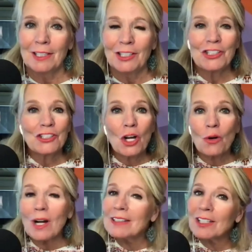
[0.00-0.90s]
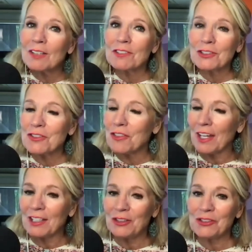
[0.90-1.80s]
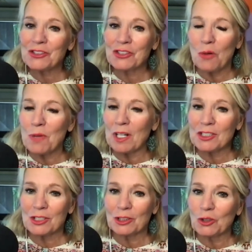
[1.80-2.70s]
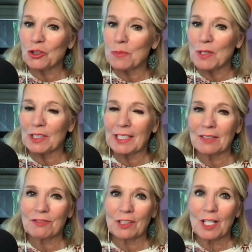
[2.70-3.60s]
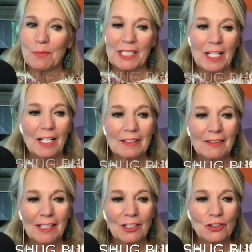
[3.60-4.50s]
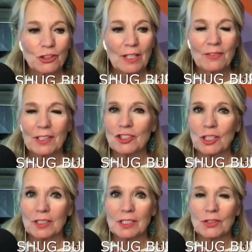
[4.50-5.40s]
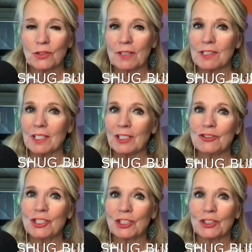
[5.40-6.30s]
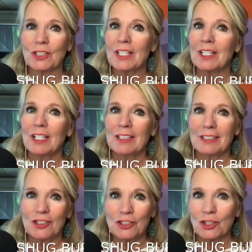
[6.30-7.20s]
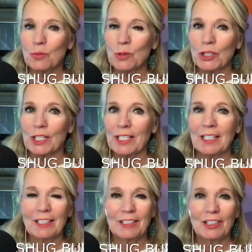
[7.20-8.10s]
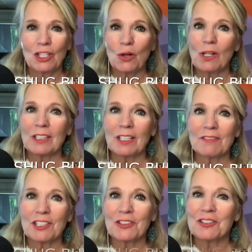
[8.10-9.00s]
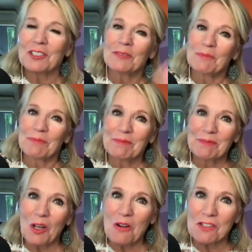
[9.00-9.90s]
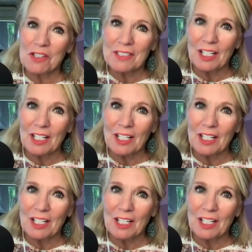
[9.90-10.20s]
You know, I love you. Thank you so much, Laura Mulliken, for coming on. Thank you, Trafficking Justice, for everything you do. Shugbury, you know, I love you. Over and